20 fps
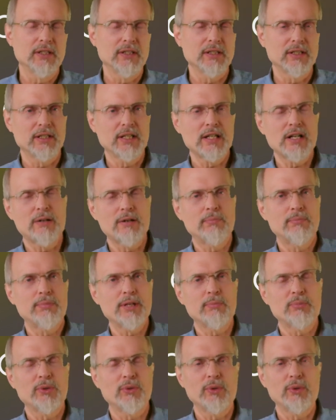uh, help
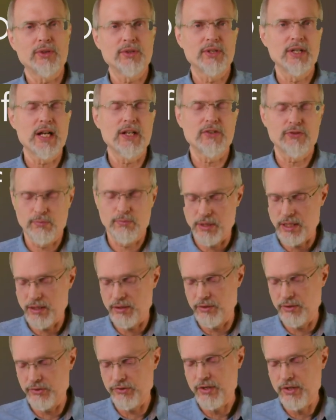people with nice
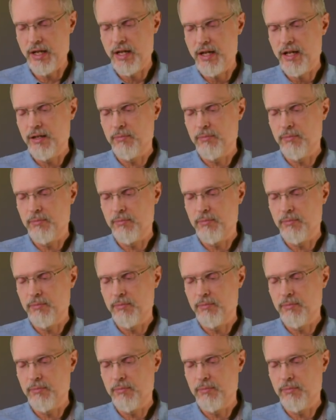meals,